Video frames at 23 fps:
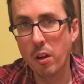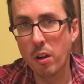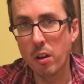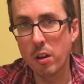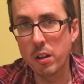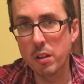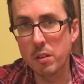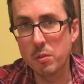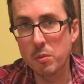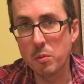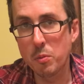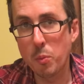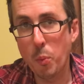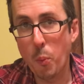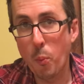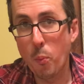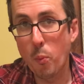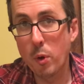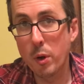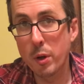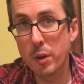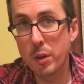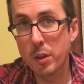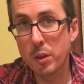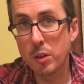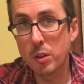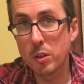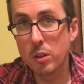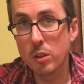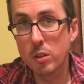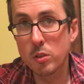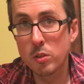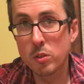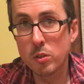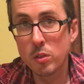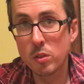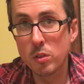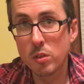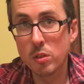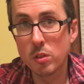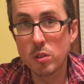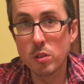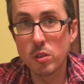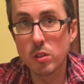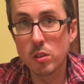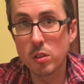All right. Well,
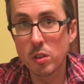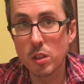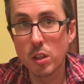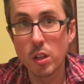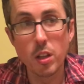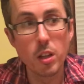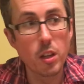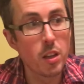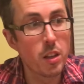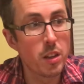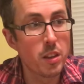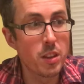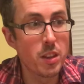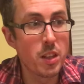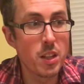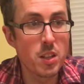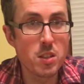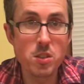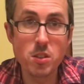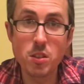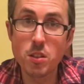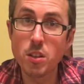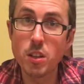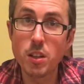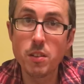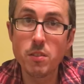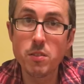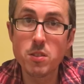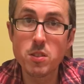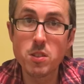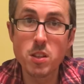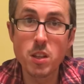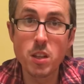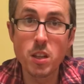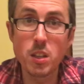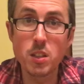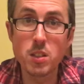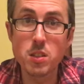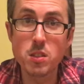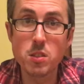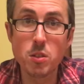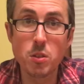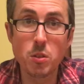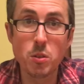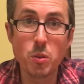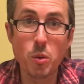that's all I have to say.
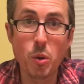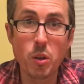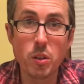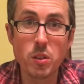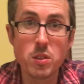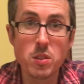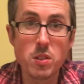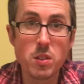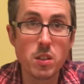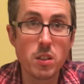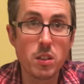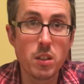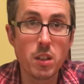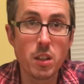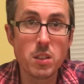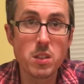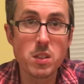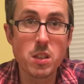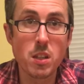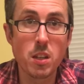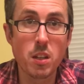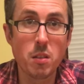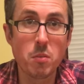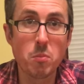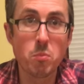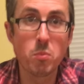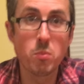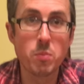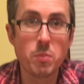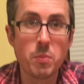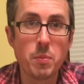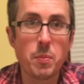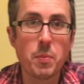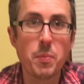So I'll see you next time.